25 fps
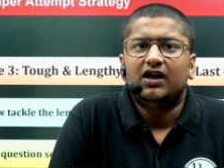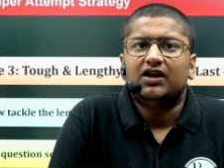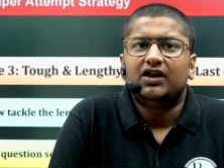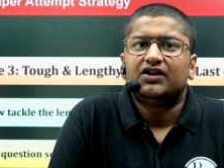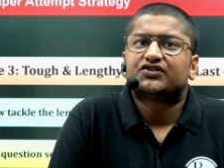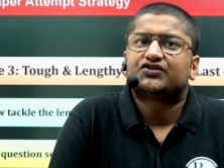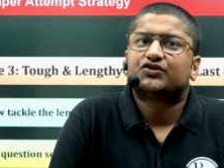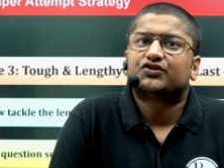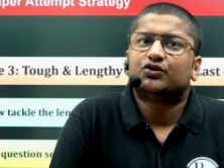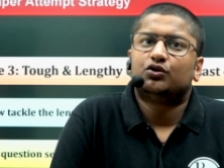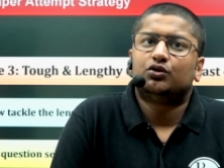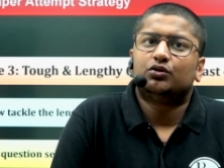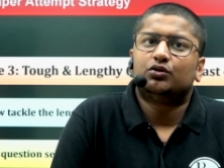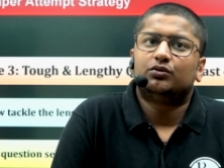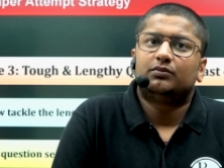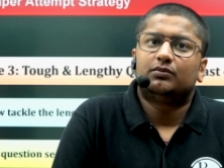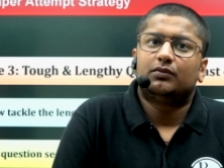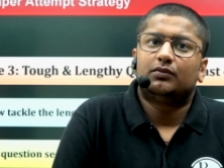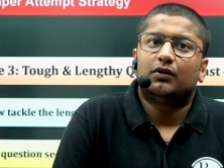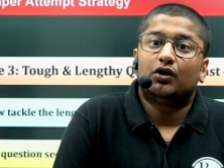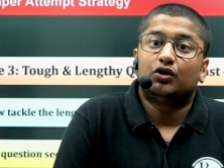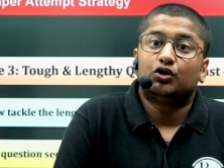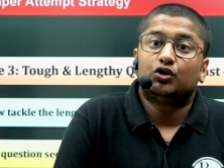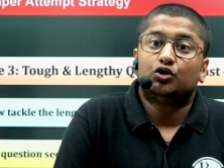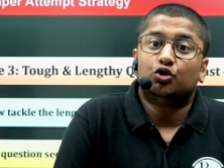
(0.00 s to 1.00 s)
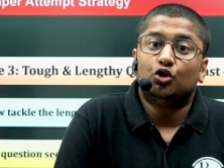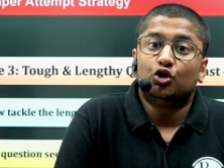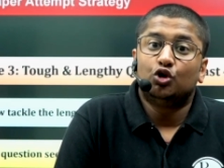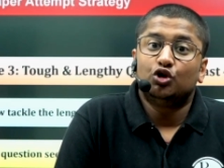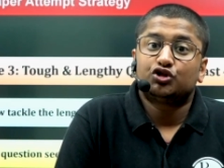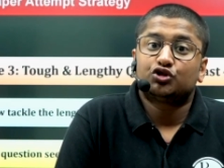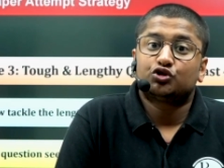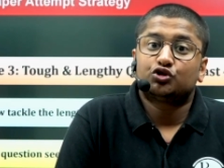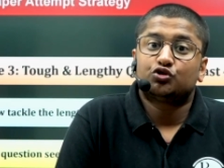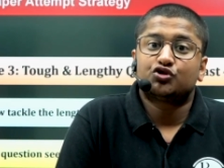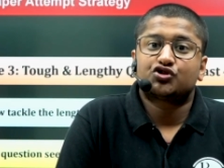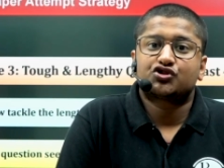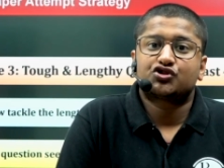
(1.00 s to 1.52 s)
So those
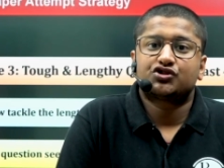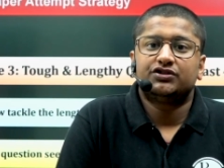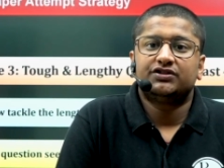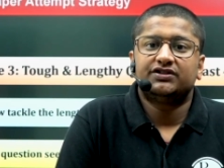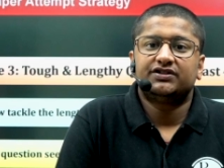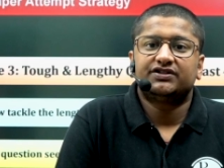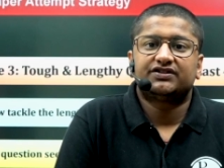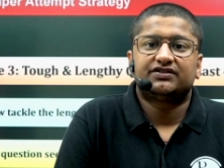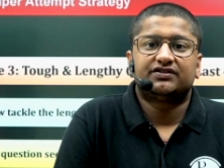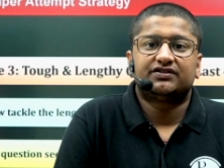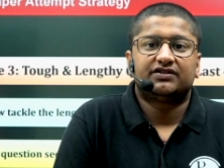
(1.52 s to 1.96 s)
questions